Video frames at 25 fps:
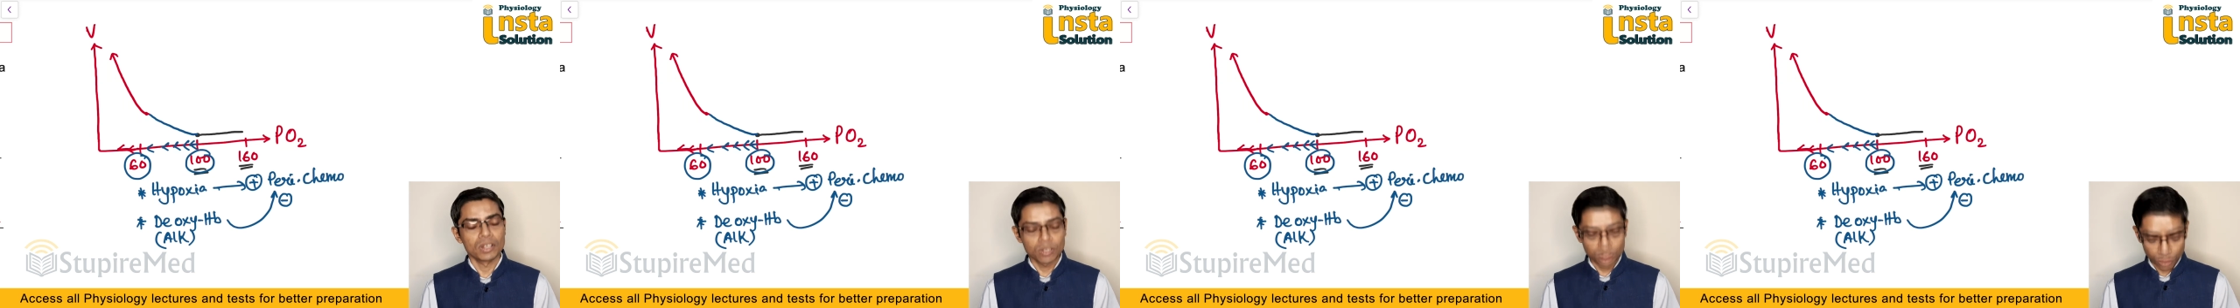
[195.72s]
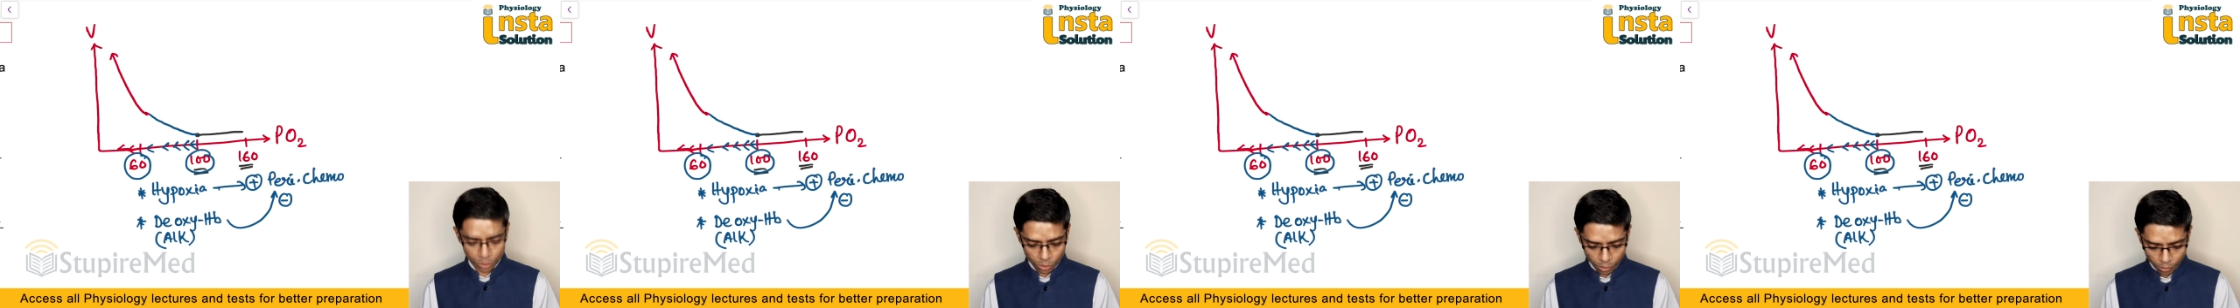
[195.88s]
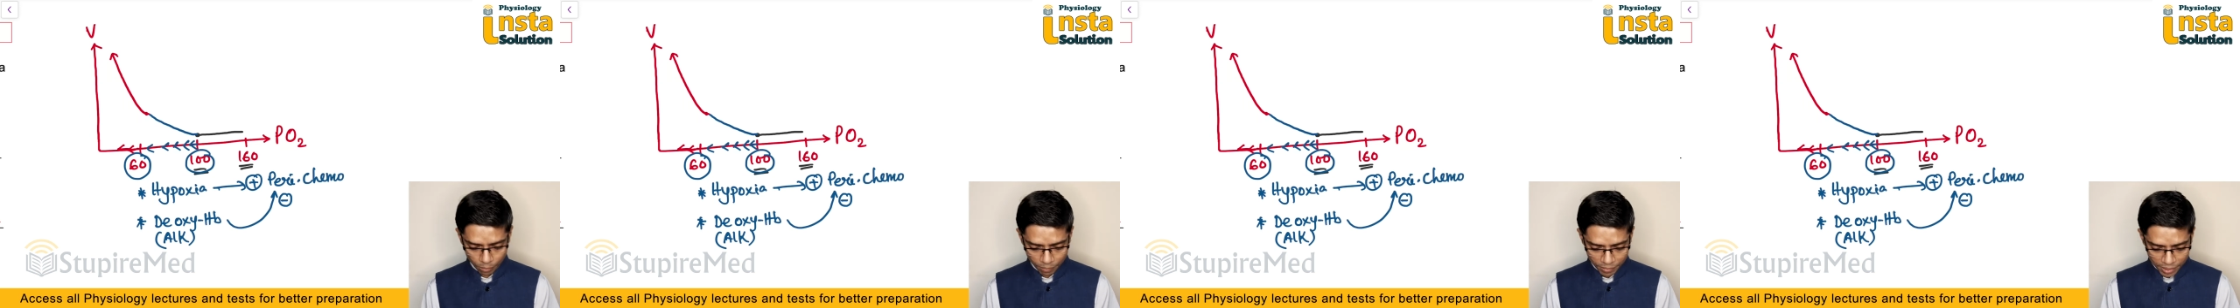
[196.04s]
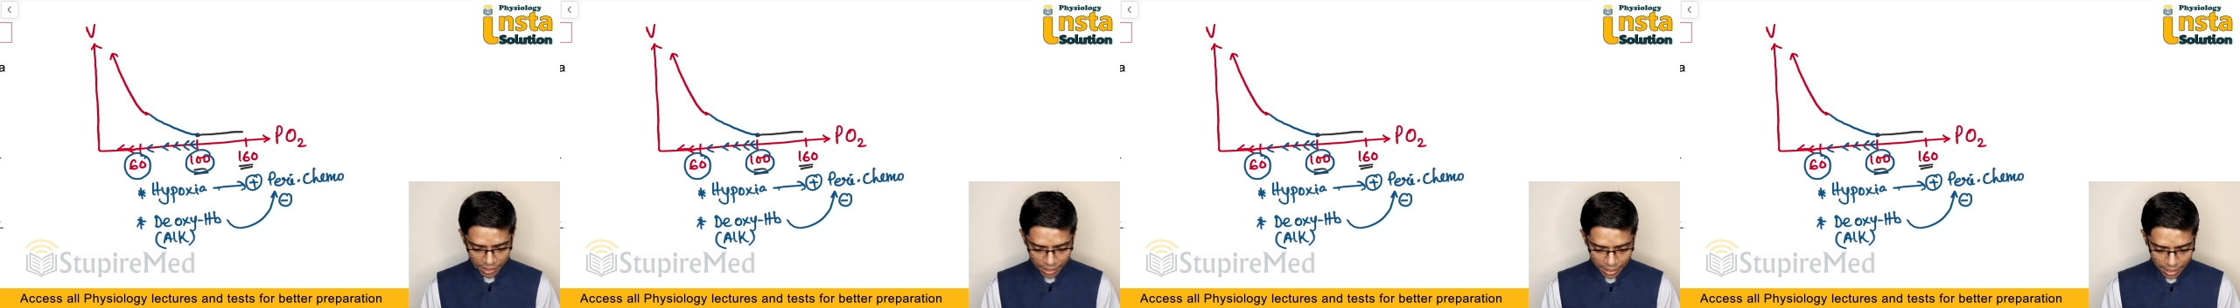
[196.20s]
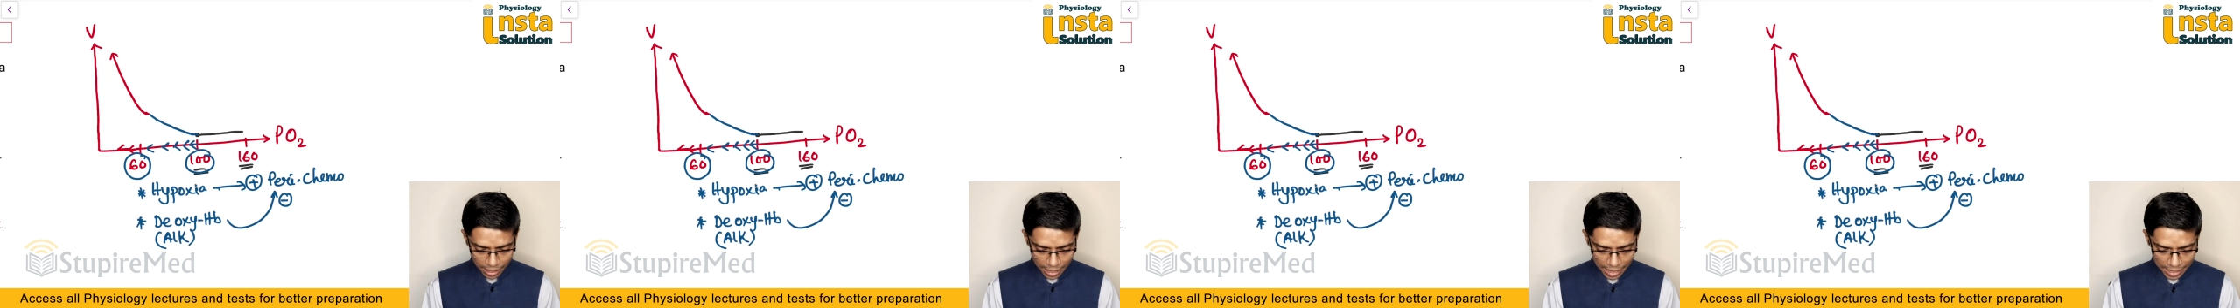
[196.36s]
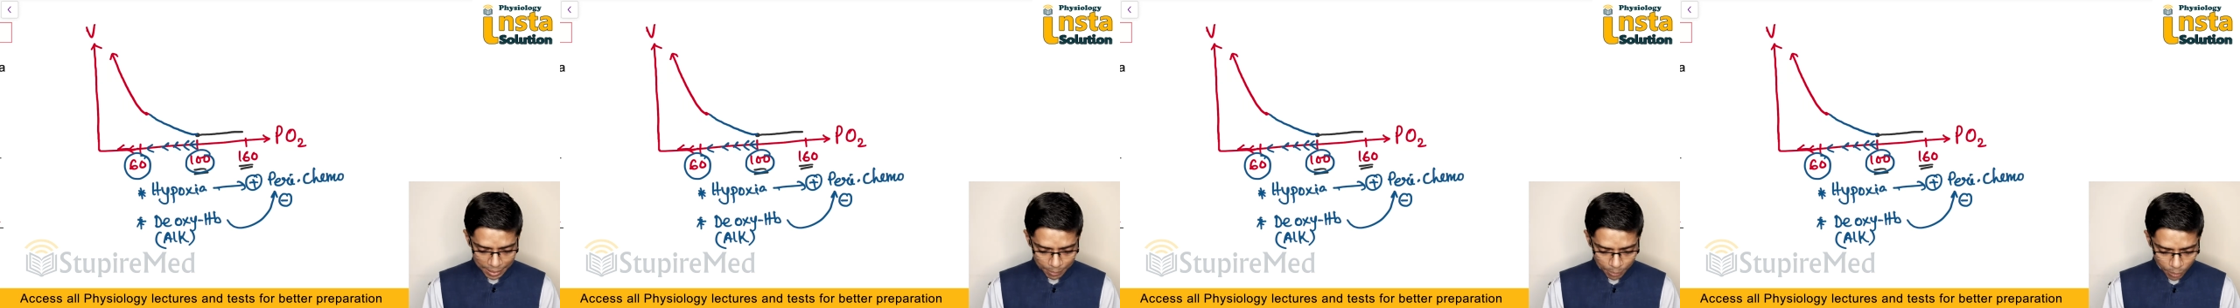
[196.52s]
So
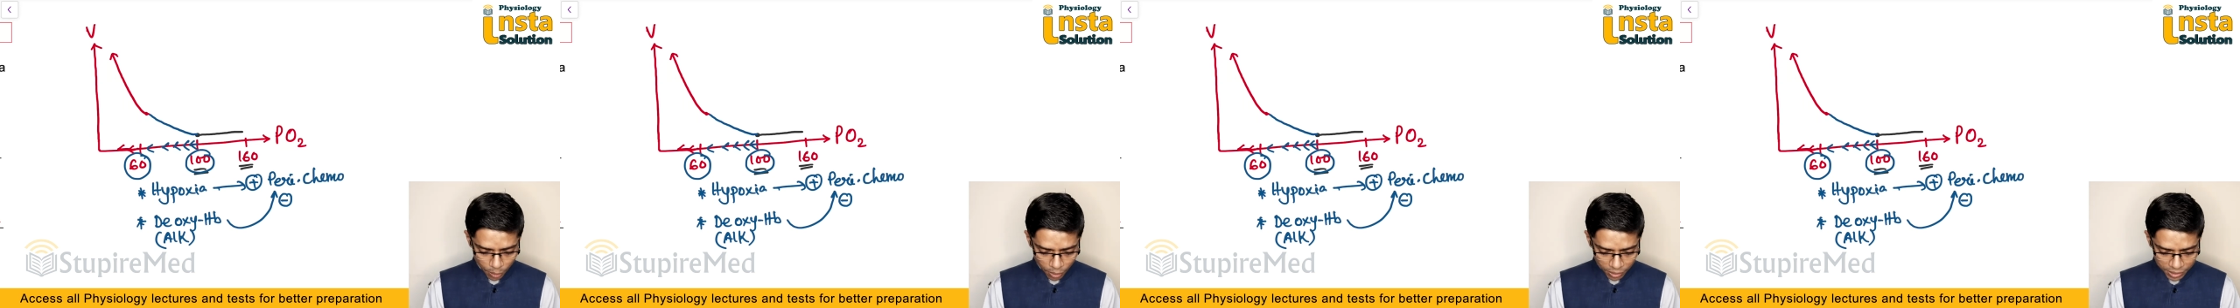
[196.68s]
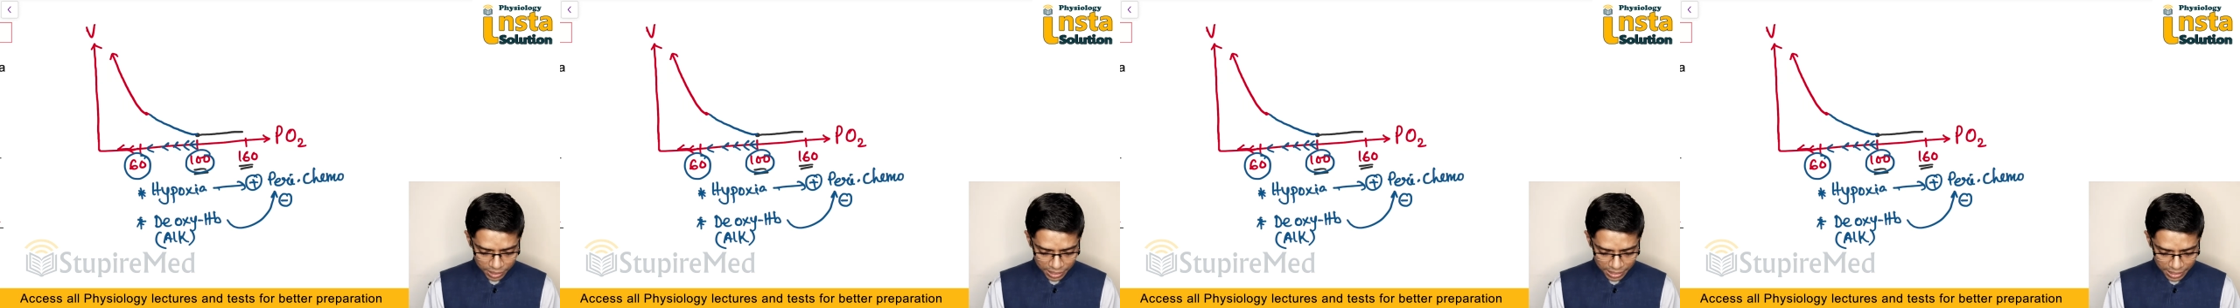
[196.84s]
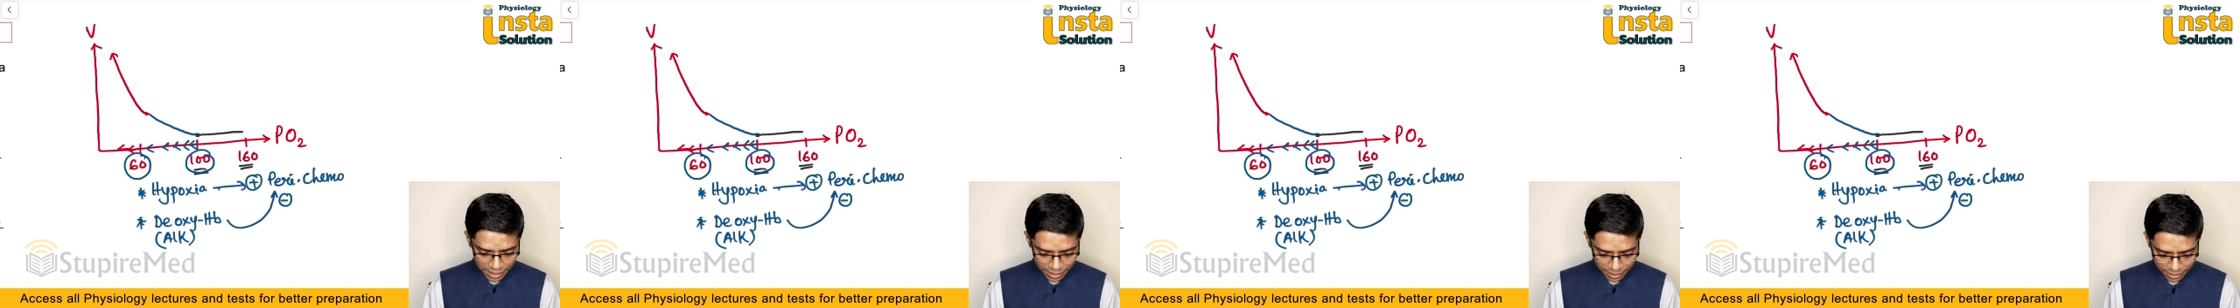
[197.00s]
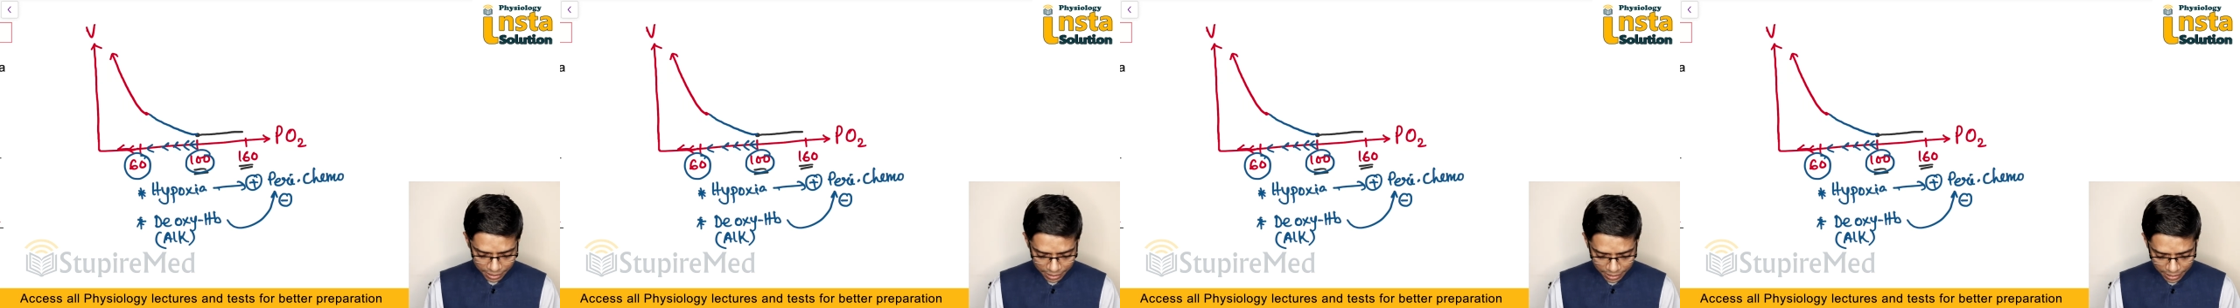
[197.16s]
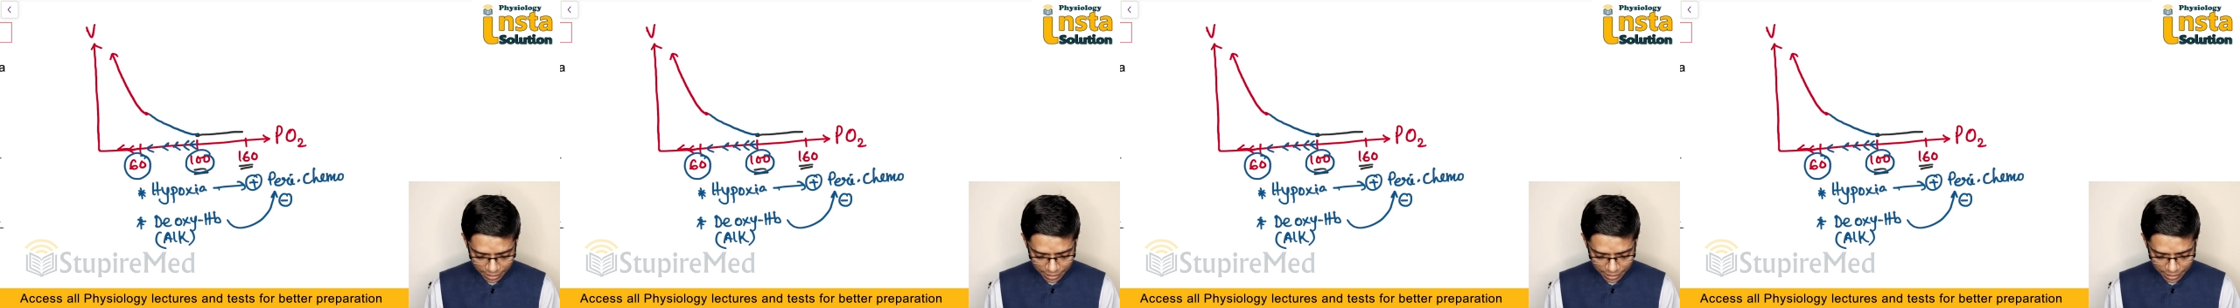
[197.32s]
hypoxia